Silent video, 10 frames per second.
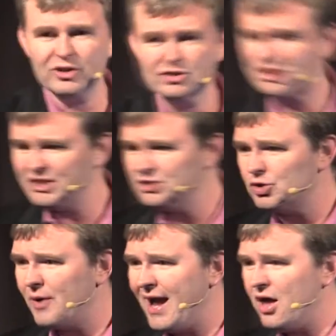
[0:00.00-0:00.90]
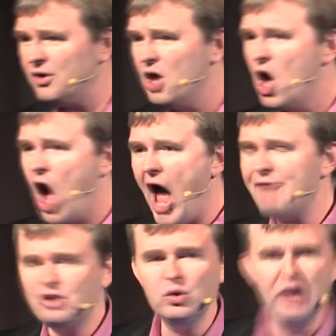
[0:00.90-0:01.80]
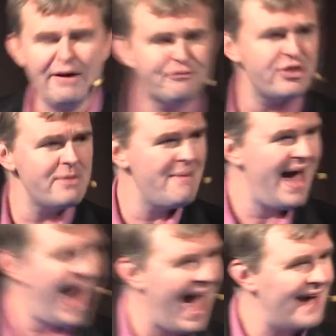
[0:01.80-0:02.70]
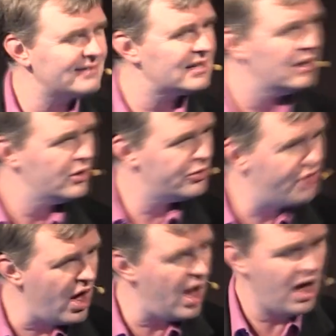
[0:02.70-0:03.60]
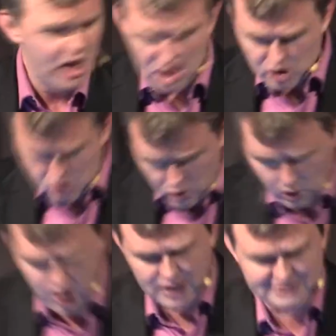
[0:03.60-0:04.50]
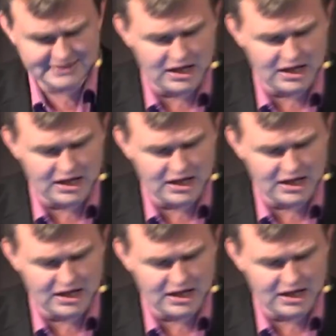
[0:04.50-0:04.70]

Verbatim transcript: your sins around? Have you left them at the cross?